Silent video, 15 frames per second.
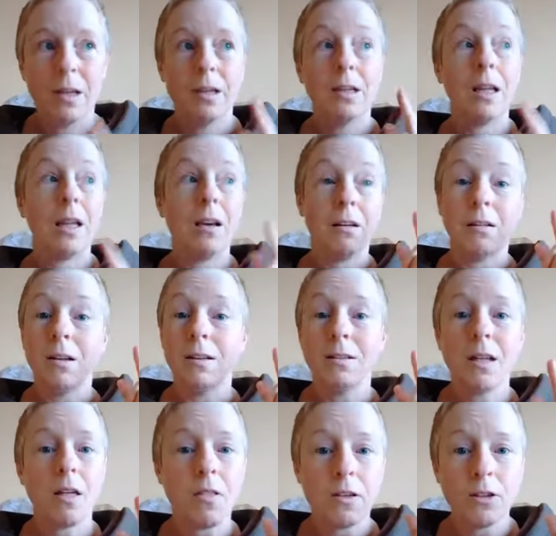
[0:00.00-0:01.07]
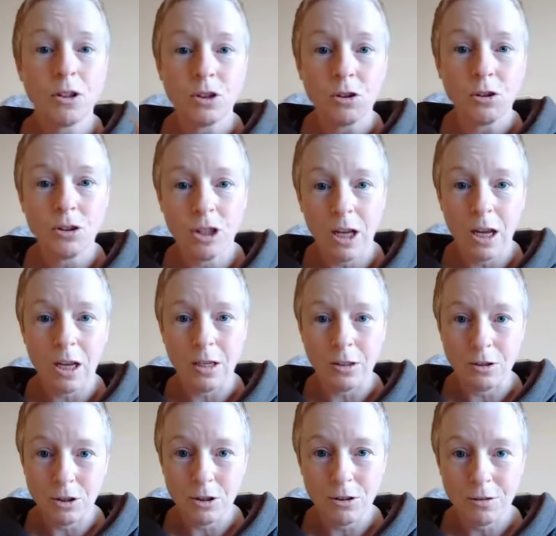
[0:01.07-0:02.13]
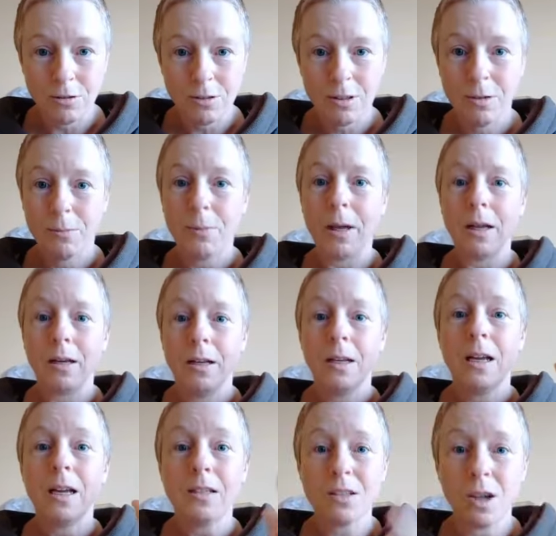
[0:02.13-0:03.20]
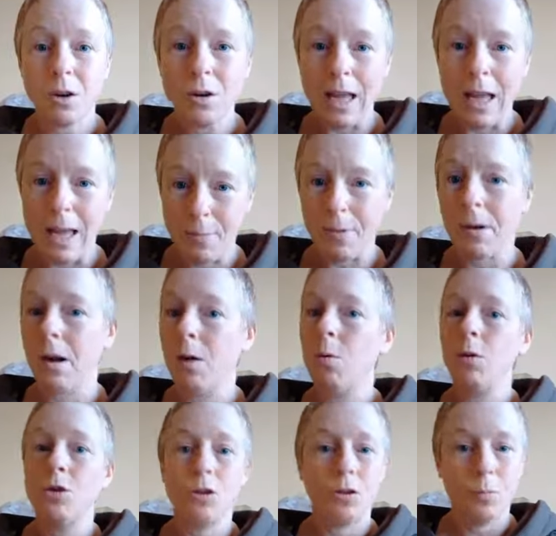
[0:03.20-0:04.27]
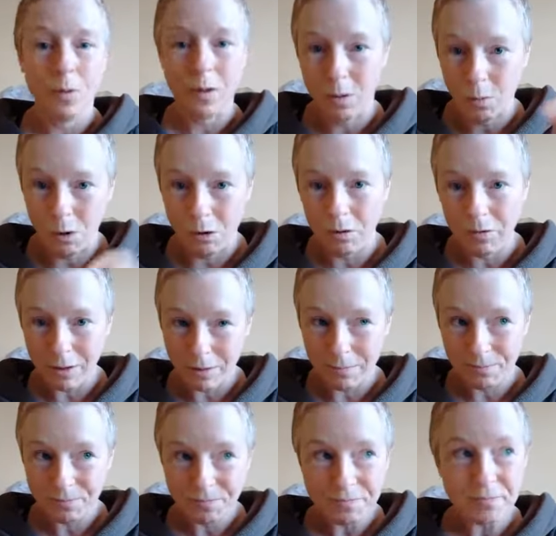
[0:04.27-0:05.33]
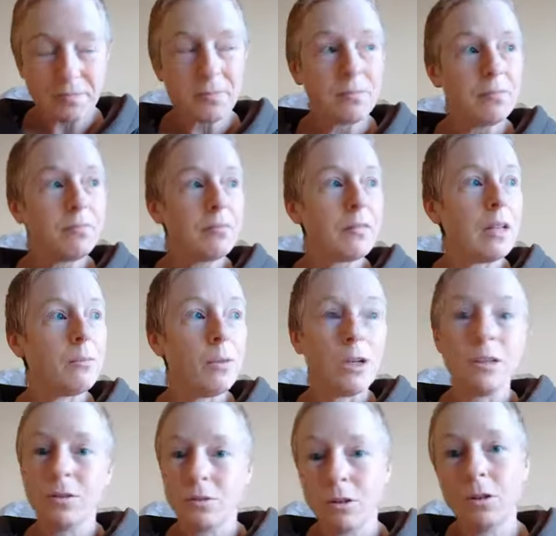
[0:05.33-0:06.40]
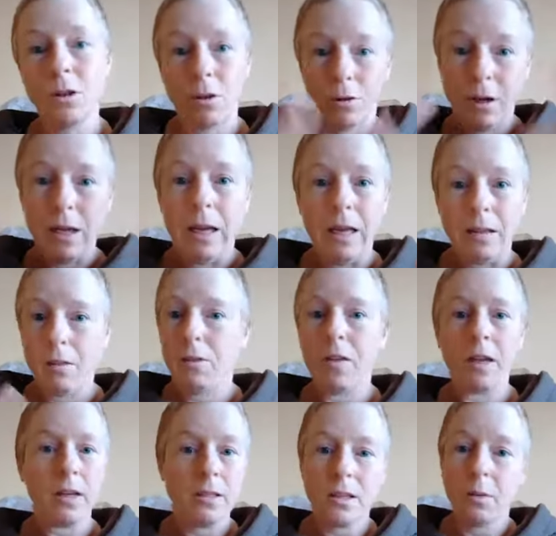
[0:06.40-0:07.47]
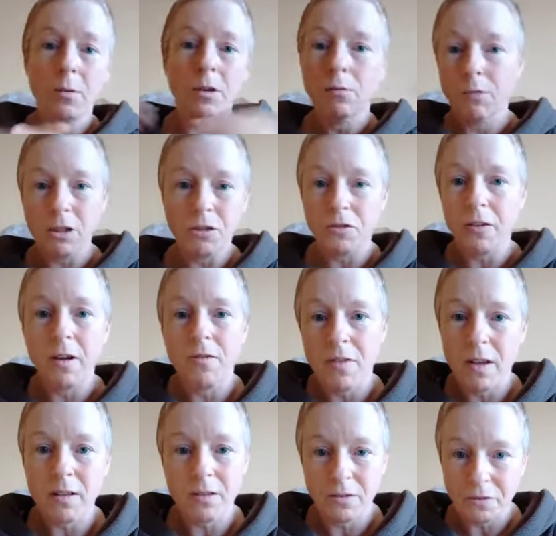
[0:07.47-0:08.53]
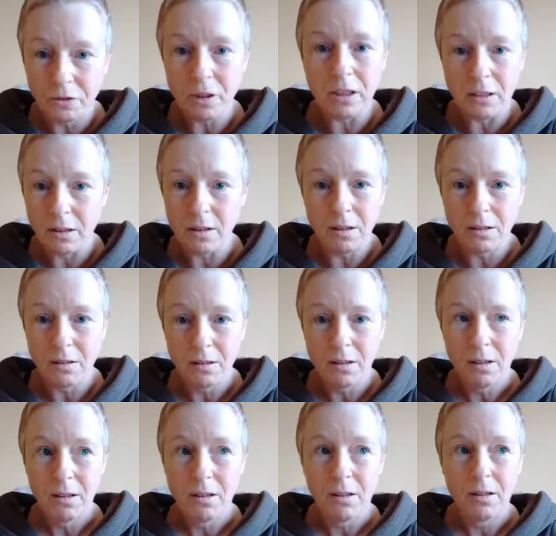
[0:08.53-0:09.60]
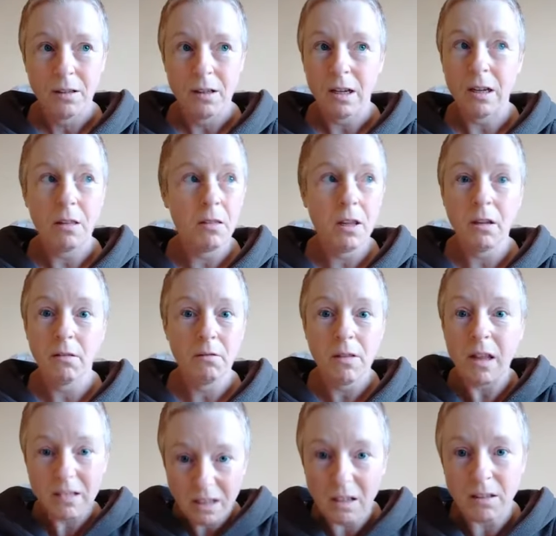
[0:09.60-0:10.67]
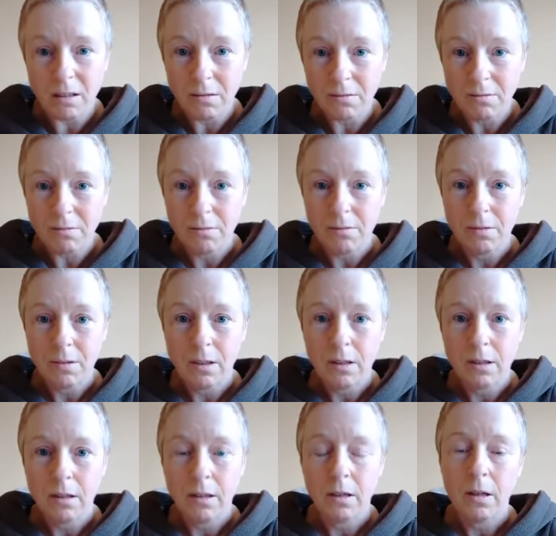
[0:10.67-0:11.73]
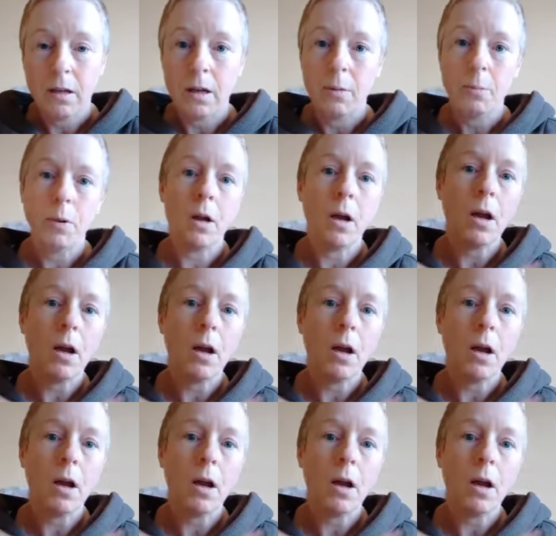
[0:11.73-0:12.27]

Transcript: Now, nothing should change, but it's going to happen. I want you to be aware of it because, the thing is, I'm going to reach 5,000 friends and then that's it. But